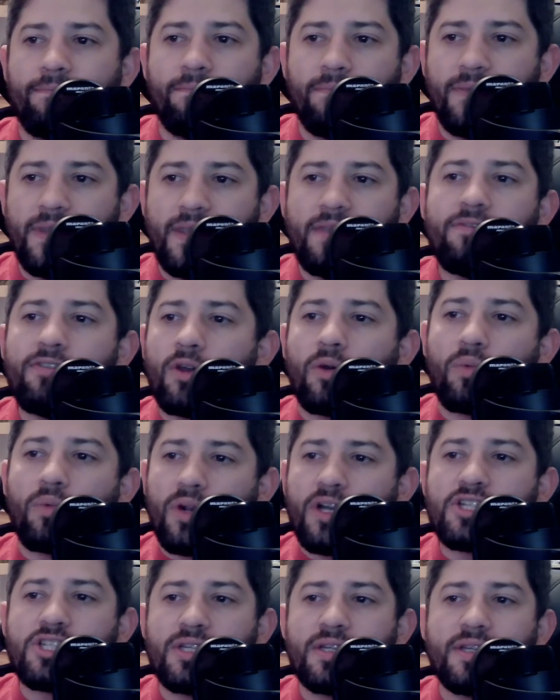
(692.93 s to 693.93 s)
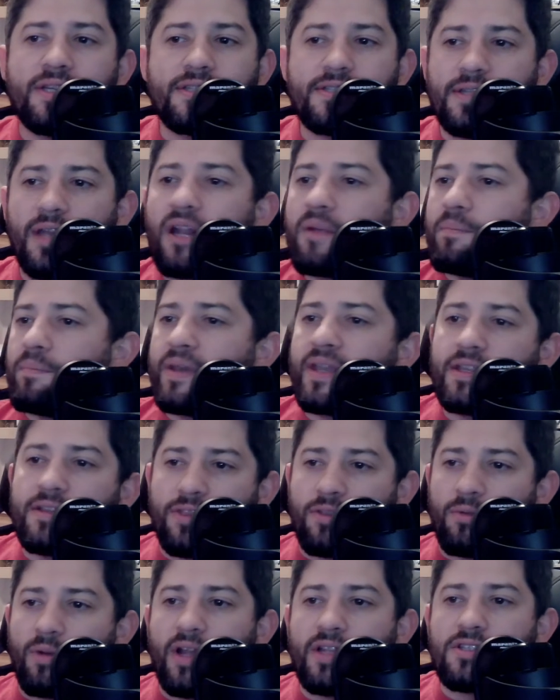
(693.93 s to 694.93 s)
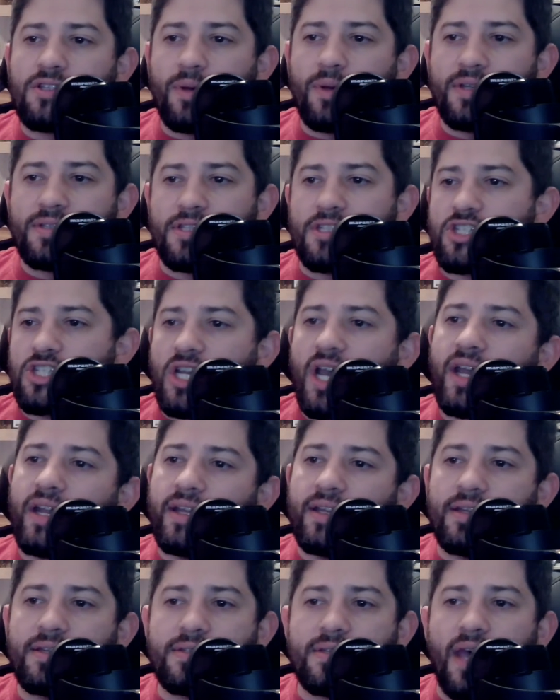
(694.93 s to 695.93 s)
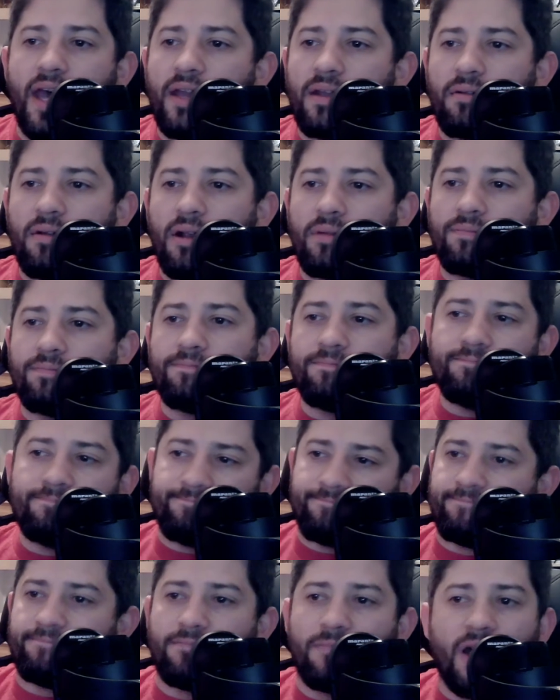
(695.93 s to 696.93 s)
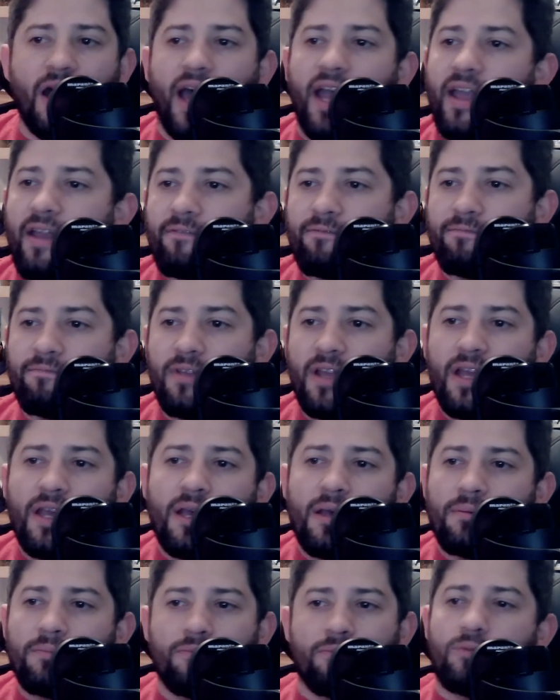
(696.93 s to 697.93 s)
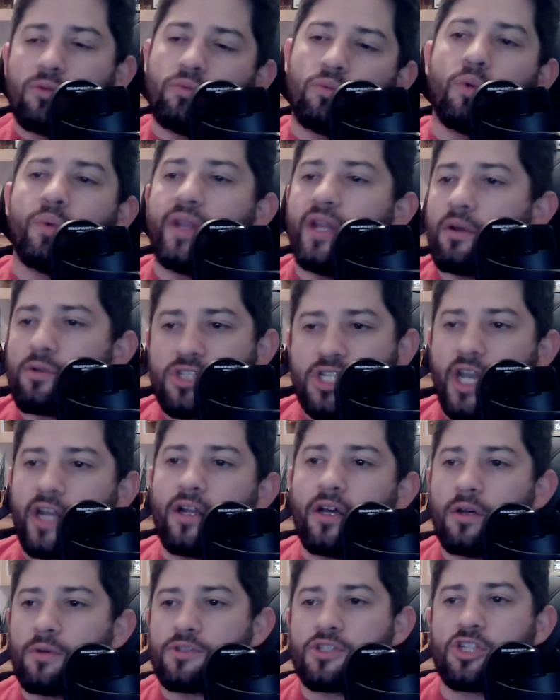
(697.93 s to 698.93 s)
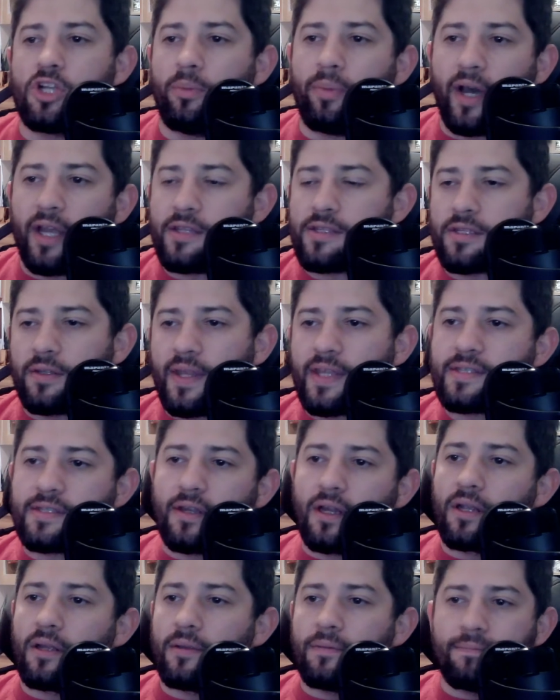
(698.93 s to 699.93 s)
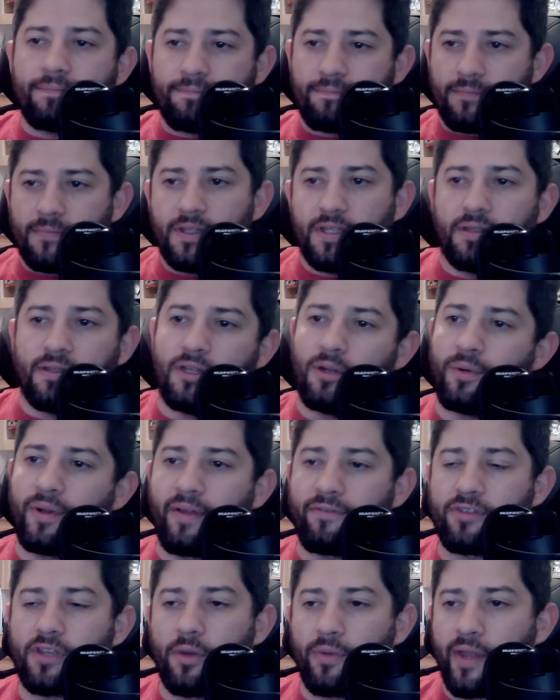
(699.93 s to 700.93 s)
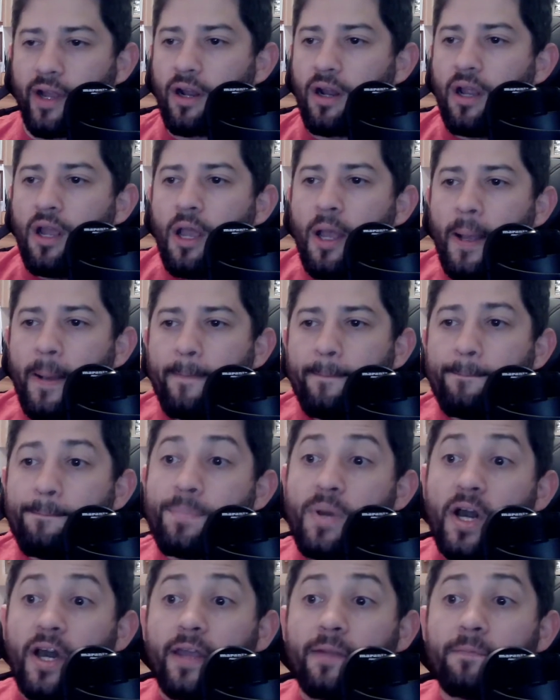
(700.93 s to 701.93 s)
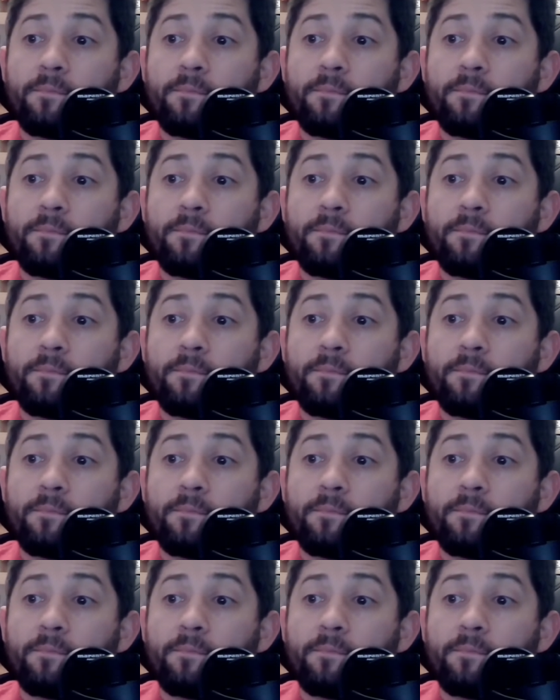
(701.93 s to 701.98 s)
Even though Russia is not a big threat to us as China is, I, I, I have, well, we know China owns Joe Biden, so that's not a, you don't have to go there. But